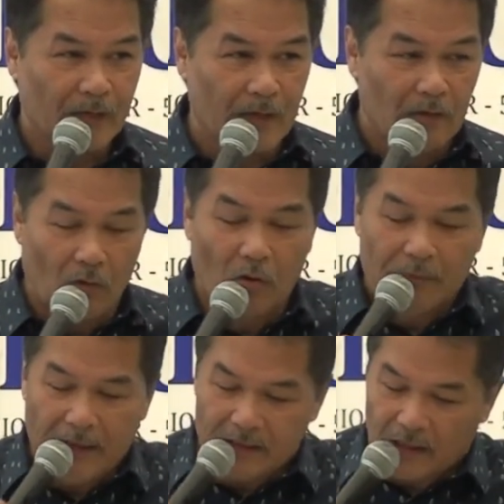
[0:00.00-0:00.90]
In,
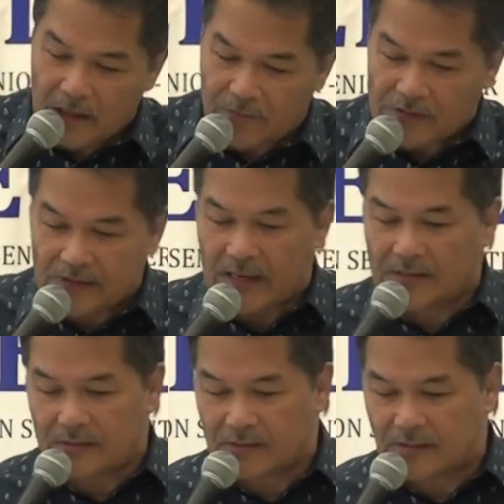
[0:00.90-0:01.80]
albeit in a different
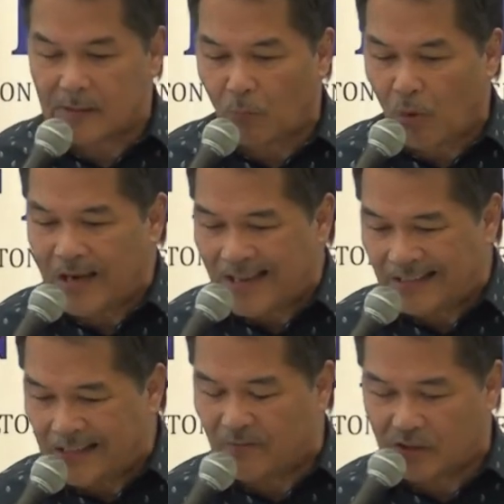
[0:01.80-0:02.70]
sense, in Psalm
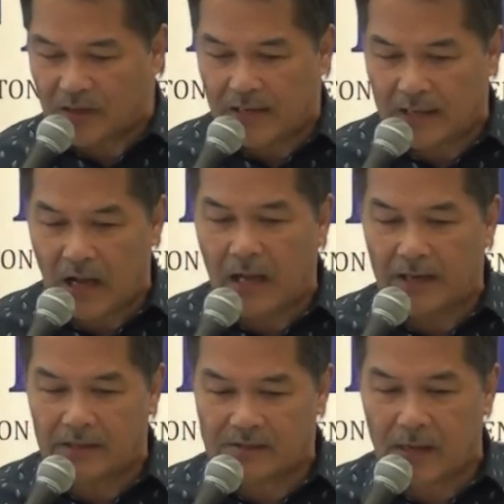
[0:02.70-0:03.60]
119, verse
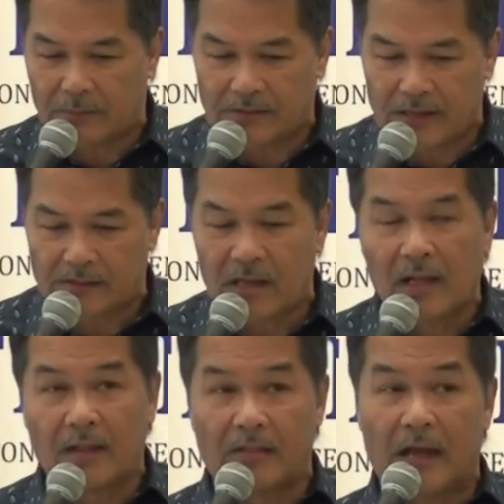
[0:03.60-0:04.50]
89, the psalmist says,
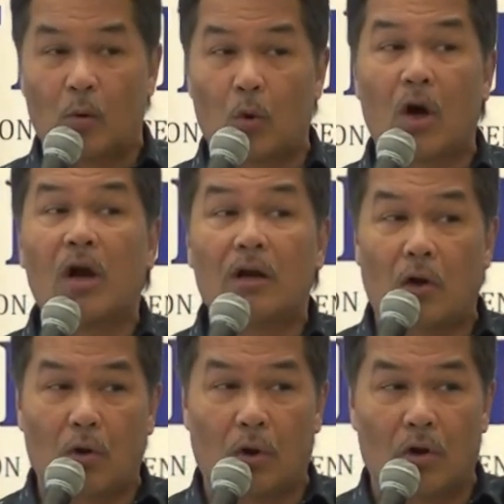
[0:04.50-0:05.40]
Thy
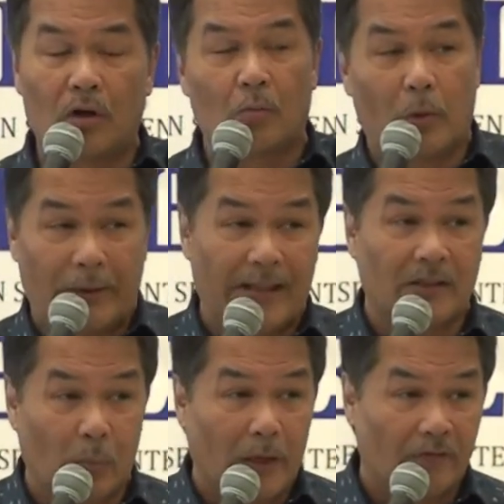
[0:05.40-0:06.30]
word, O Lord, where we
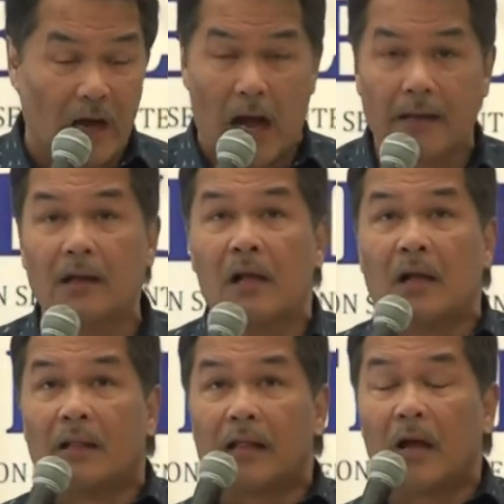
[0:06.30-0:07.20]
get the will of God,
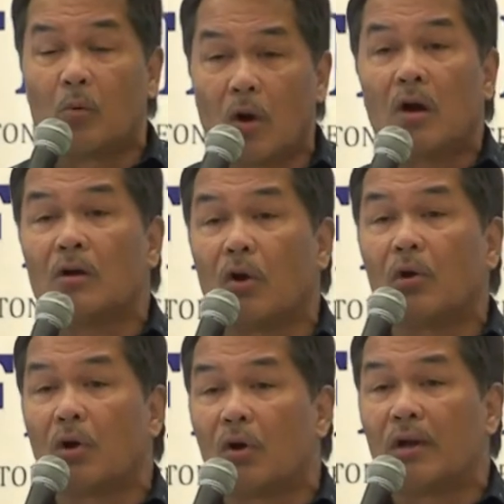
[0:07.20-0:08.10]
Thy word,
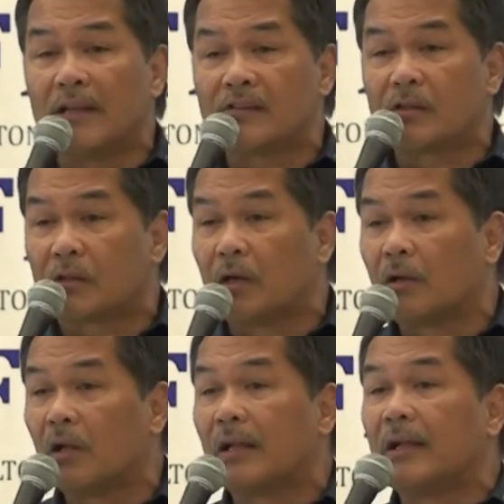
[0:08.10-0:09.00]
O Lord, is
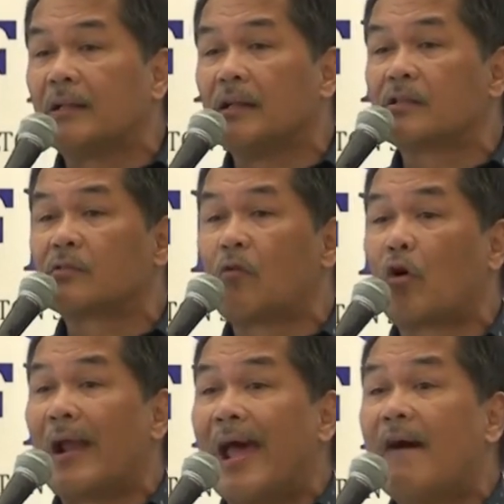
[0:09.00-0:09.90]
eternal. It is
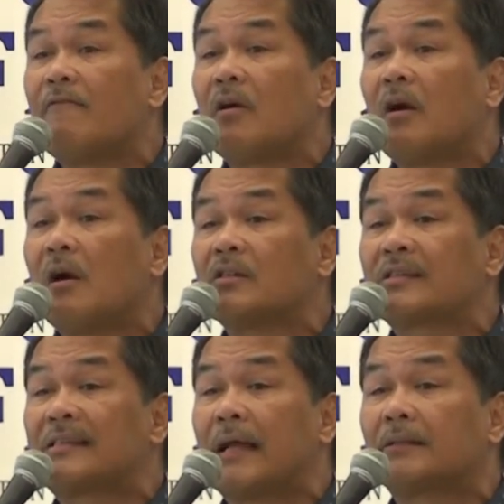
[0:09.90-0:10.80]
forever
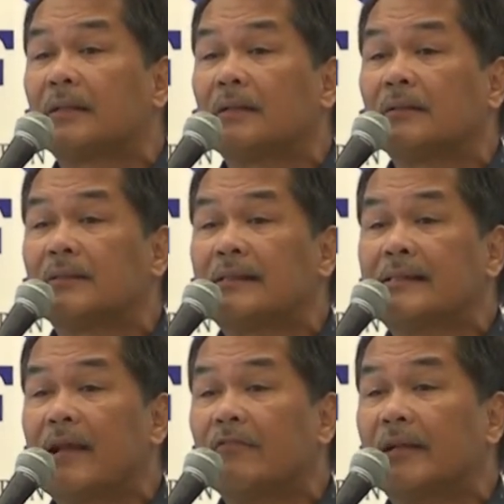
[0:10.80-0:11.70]
settled
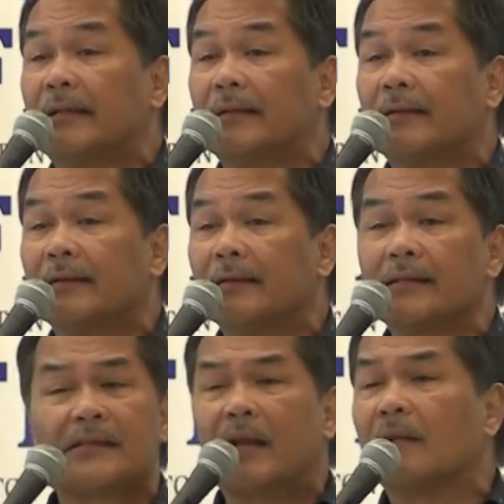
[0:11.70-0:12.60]
in heaven.
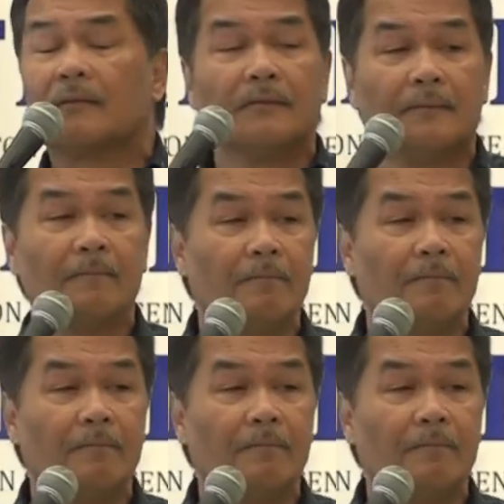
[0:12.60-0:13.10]
It's settled.